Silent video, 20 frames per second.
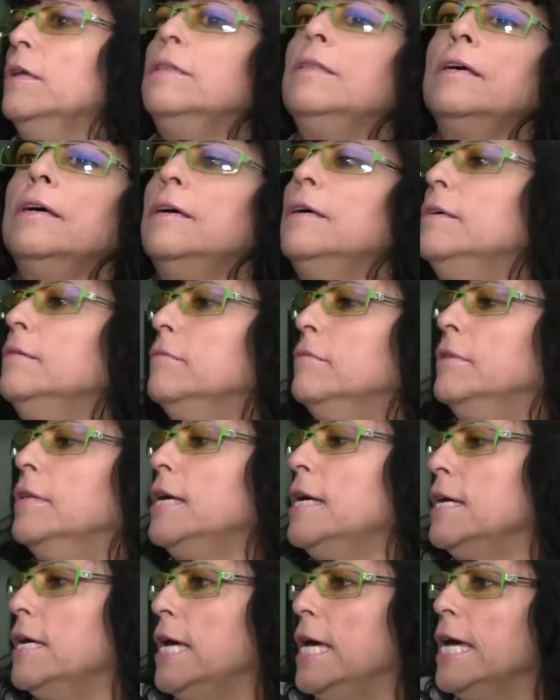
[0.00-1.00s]

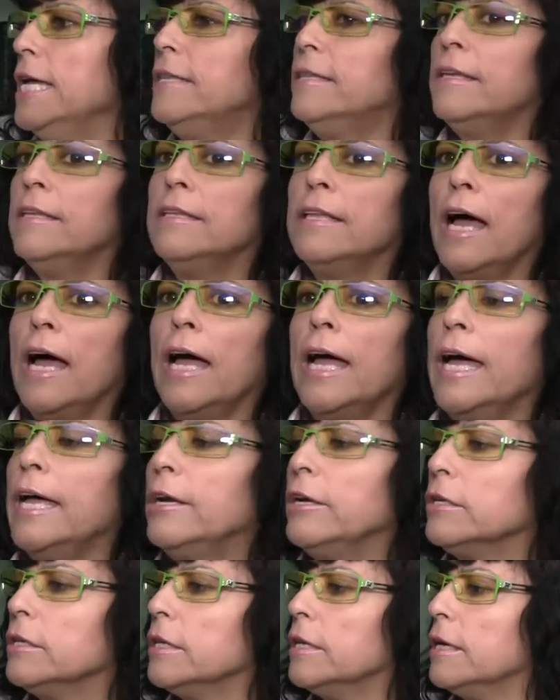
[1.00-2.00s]
They hit the
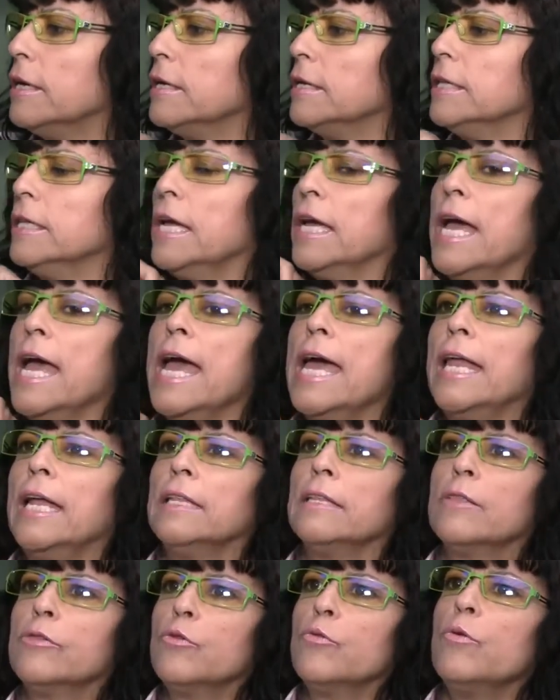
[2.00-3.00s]
dad on in the head
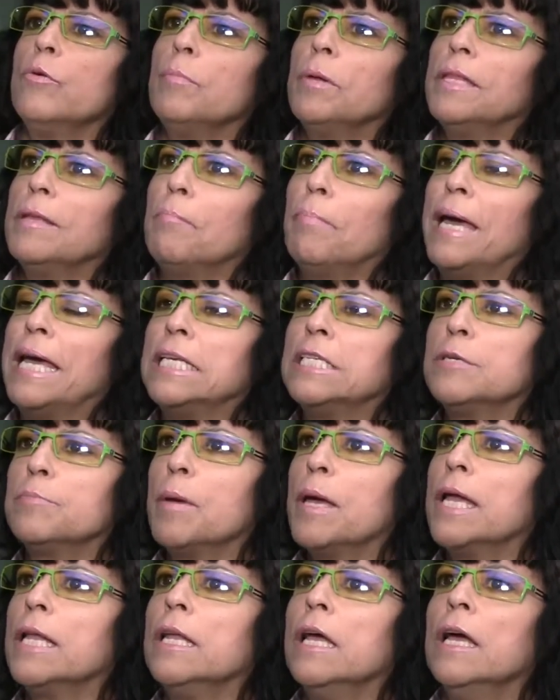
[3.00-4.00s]
and threw him in the
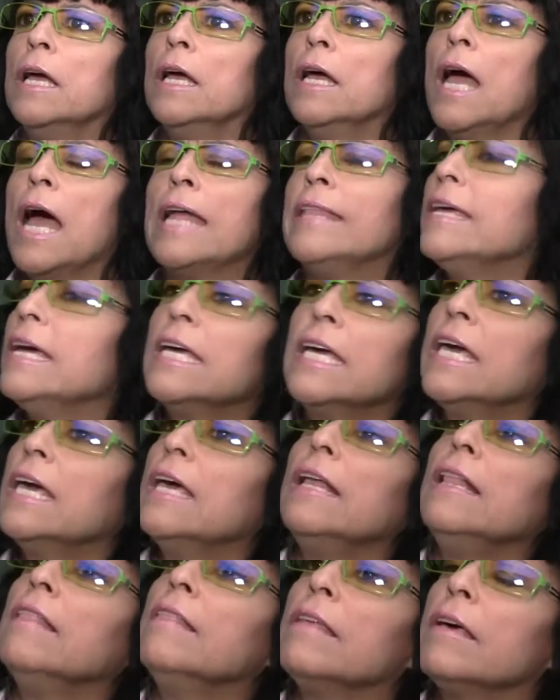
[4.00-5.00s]
basement, and they
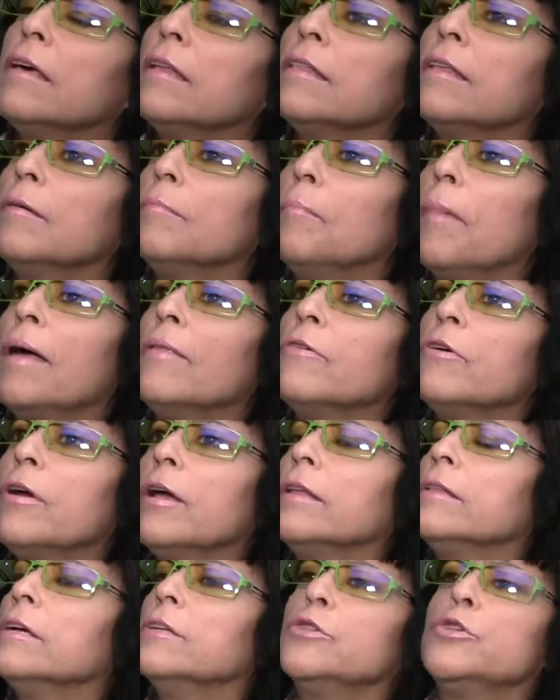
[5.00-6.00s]
killed the mother
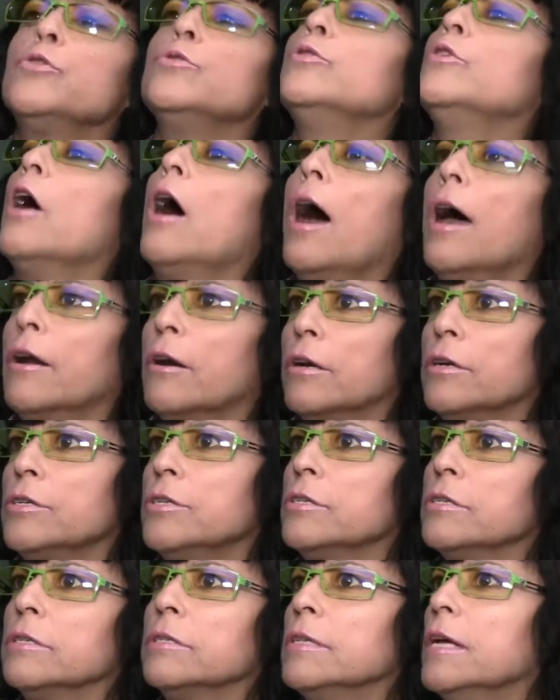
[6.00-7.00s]
and the two
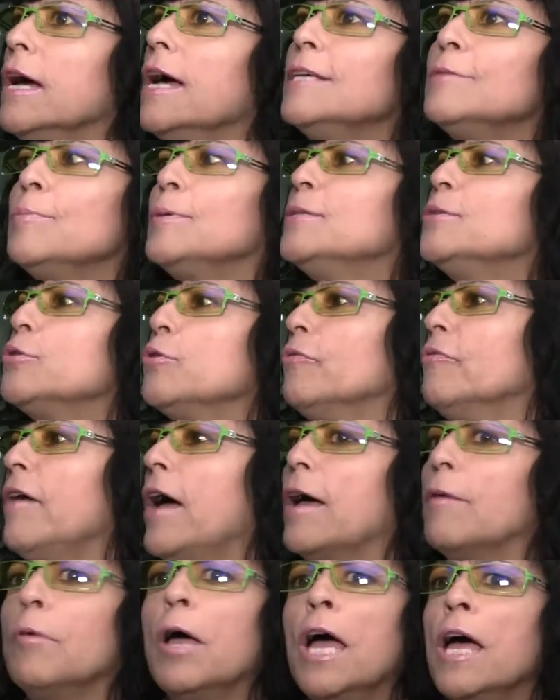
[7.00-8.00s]
daughters. The husband
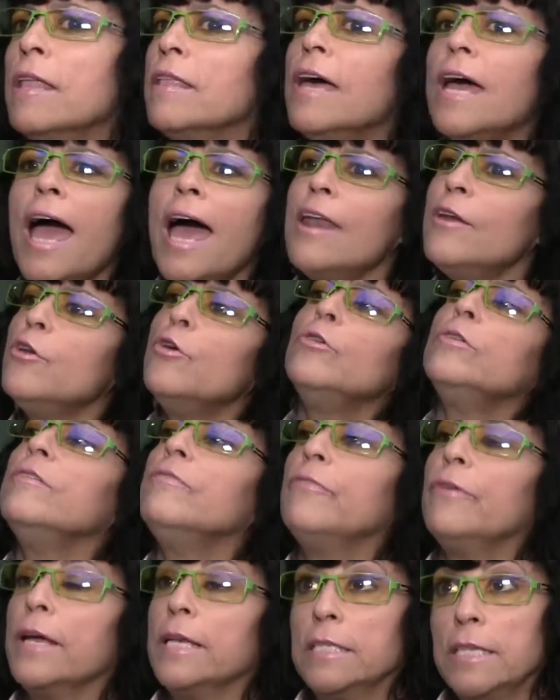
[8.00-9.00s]
survived. They had no
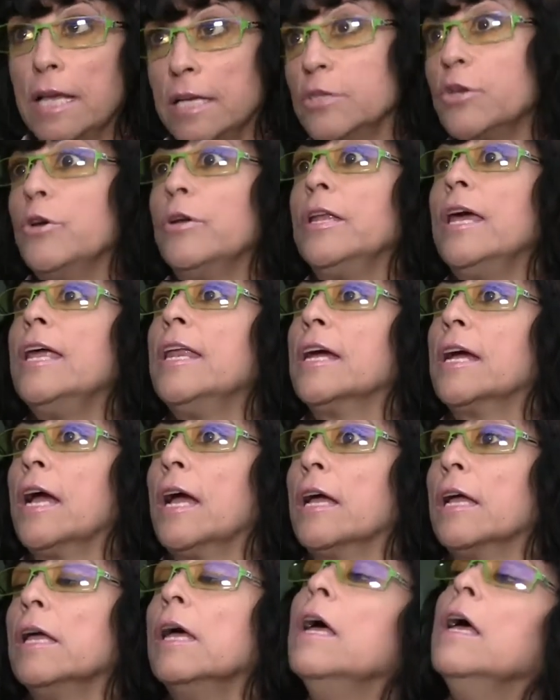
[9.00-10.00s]
defense. That's
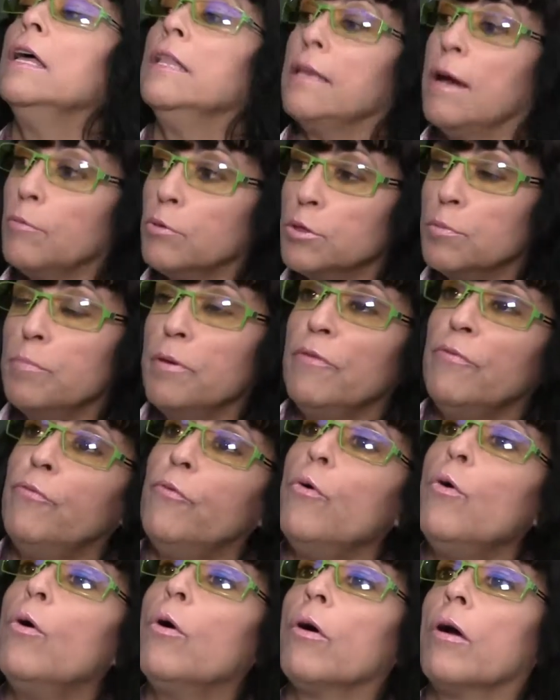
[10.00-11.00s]
Connecticut. That was
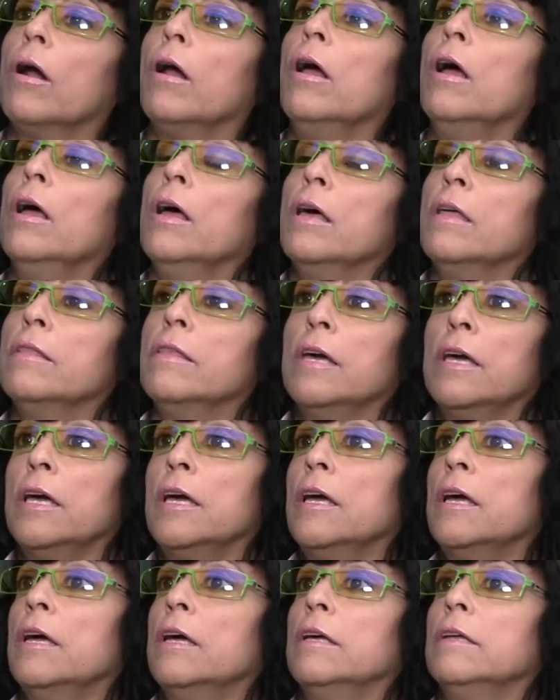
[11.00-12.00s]
before
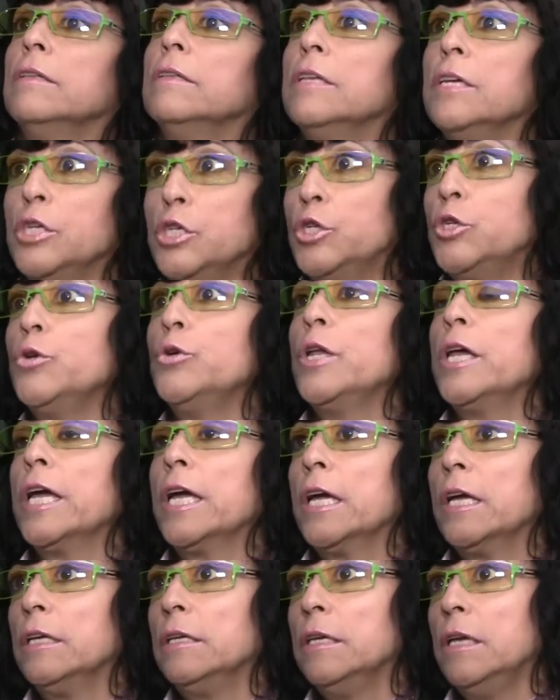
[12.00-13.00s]
the
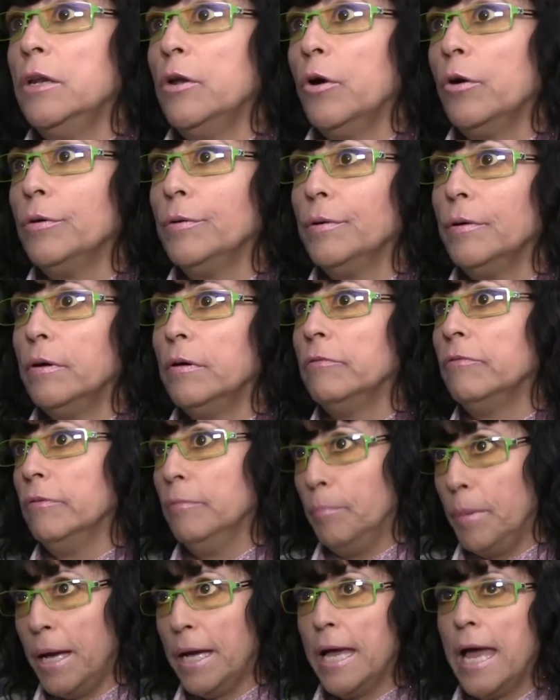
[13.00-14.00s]
shooting, you know,
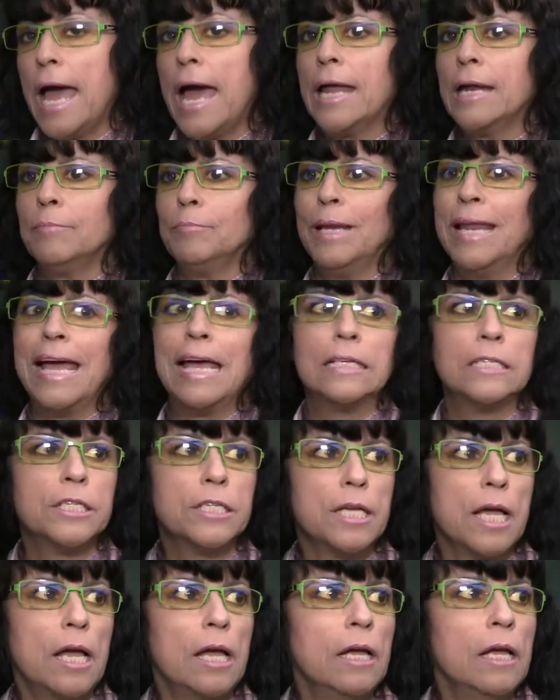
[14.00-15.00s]
by Adam
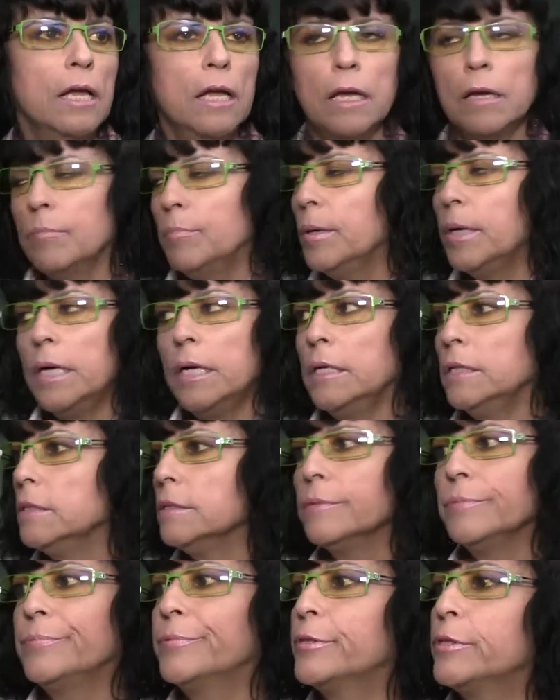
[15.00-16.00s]
Lanza. But
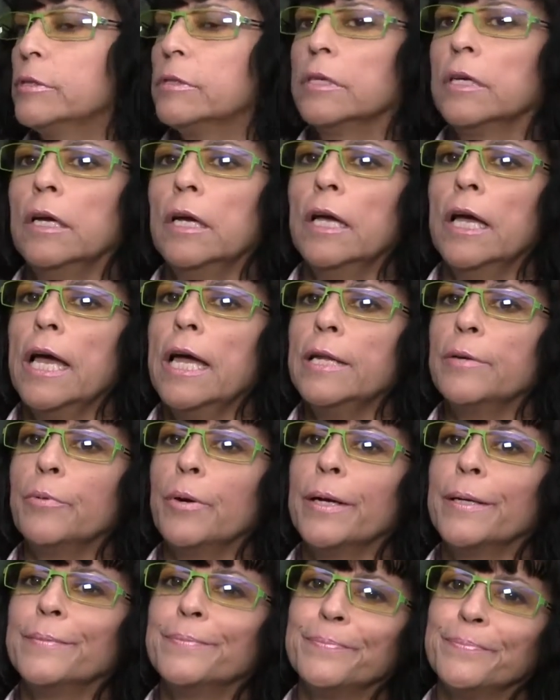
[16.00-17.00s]

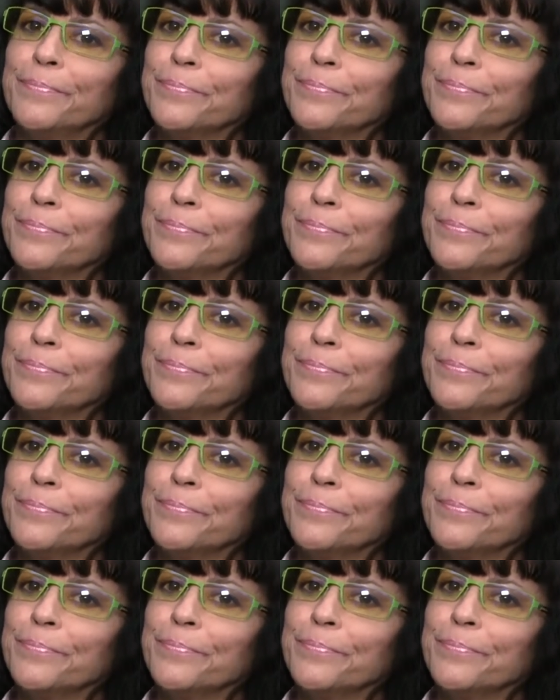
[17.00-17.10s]
anyway.